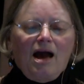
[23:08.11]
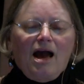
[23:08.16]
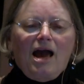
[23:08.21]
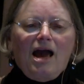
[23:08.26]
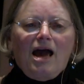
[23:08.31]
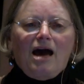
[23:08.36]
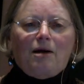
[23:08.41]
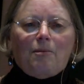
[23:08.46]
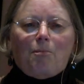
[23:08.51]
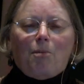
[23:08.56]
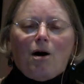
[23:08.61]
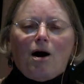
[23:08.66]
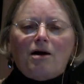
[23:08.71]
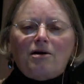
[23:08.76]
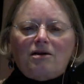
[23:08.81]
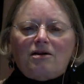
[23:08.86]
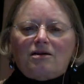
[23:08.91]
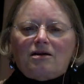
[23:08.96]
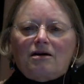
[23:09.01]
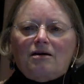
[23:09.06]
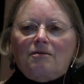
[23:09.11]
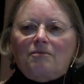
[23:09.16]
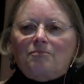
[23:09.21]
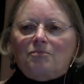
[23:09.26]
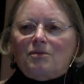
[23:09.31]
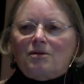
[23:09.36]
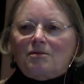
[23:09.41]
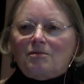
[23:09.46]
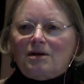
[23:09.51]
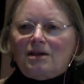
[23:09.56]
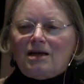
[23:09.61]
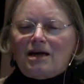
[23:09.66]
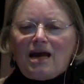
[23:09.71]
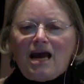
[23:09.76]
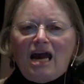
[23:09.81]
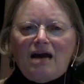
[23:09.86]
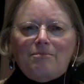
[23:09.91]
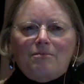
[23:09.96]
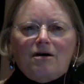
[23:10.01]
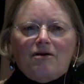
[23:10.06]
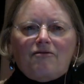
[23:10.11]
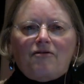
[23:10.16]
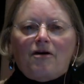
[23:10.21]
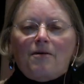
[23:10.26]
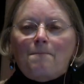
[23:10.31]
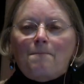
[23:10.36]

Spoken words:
And part of the game of